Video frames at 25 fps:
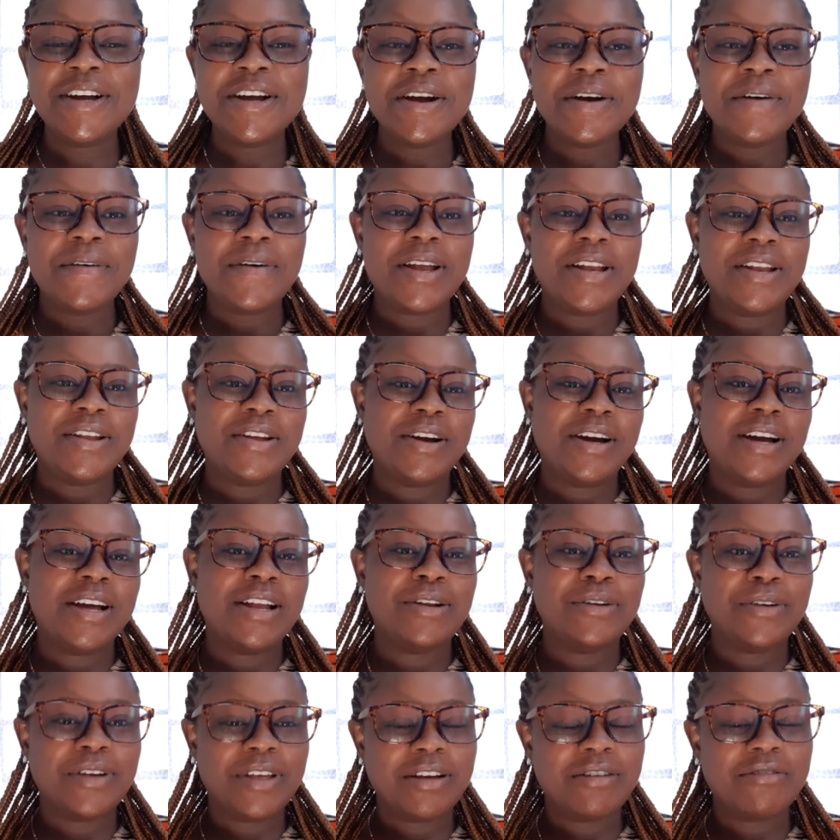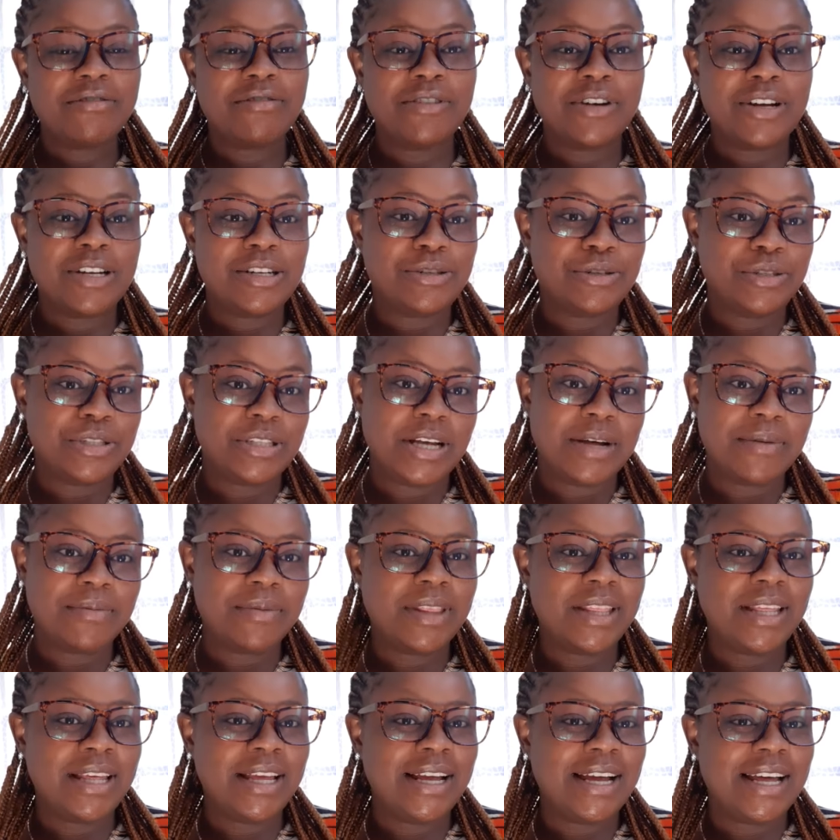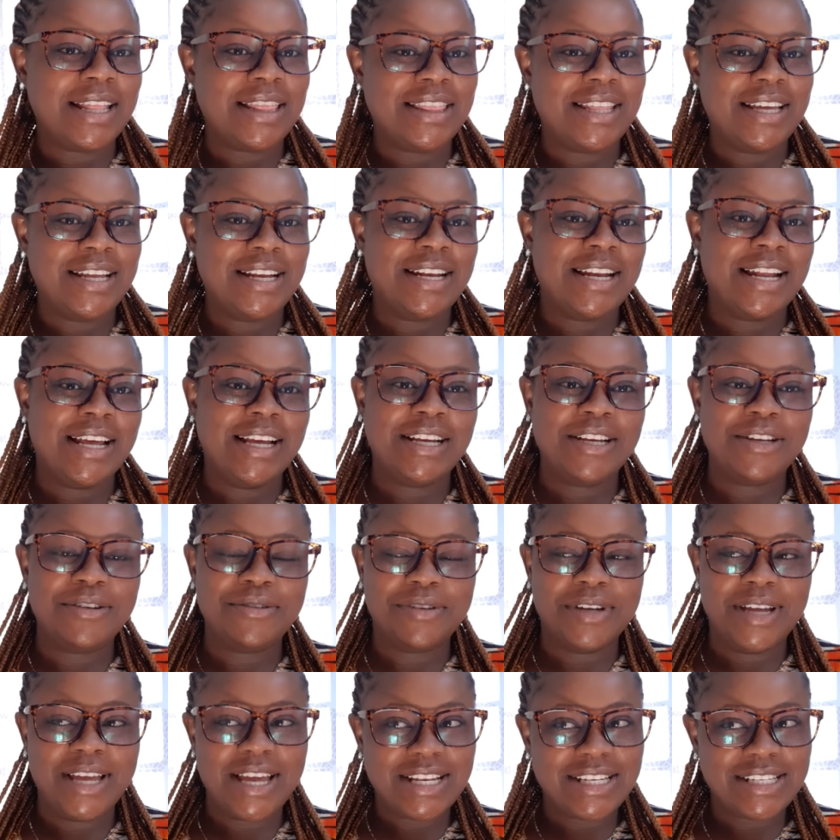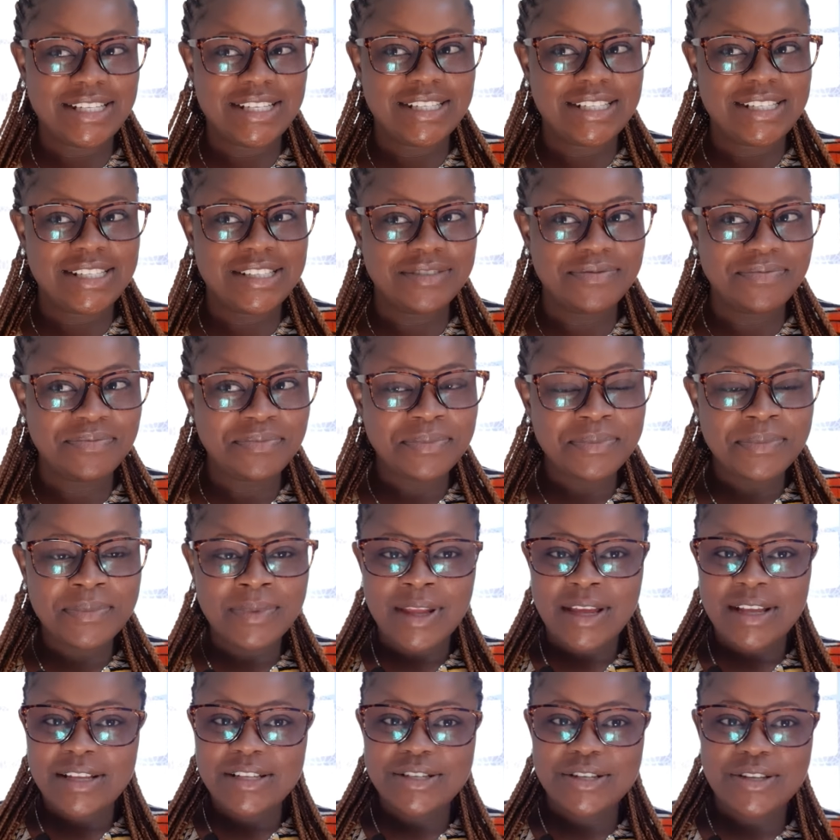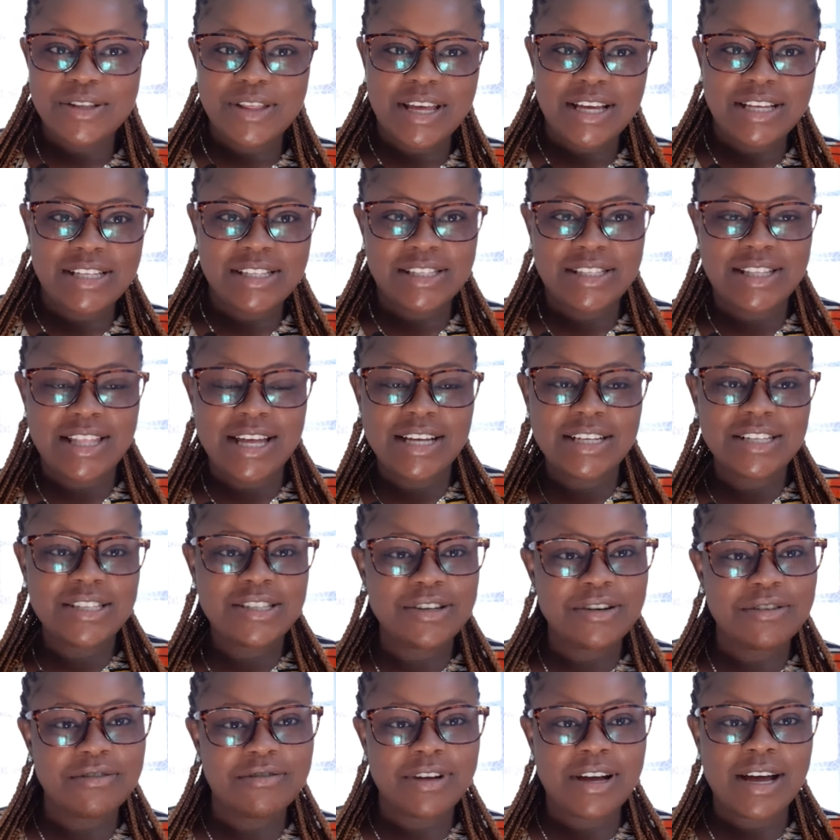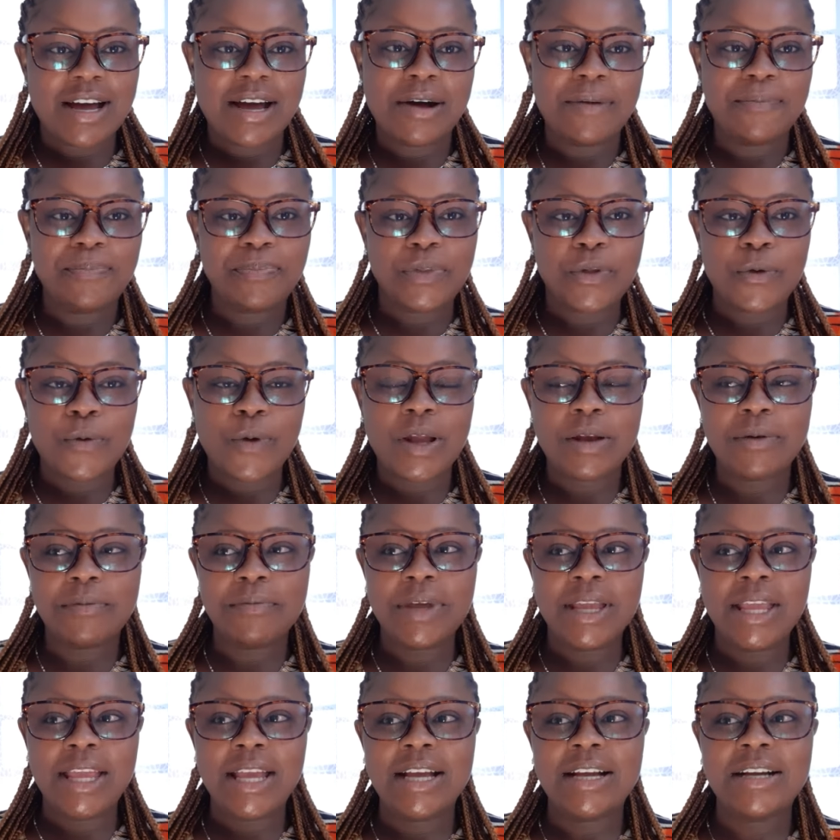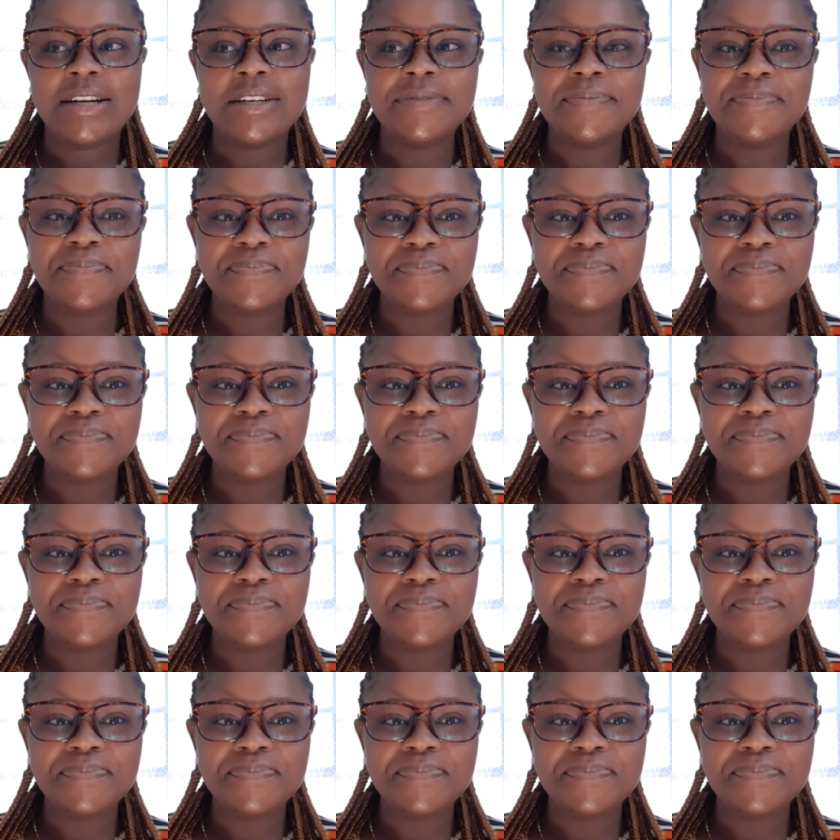when you are looking forward to something and then like you get it. So there's that overwhelming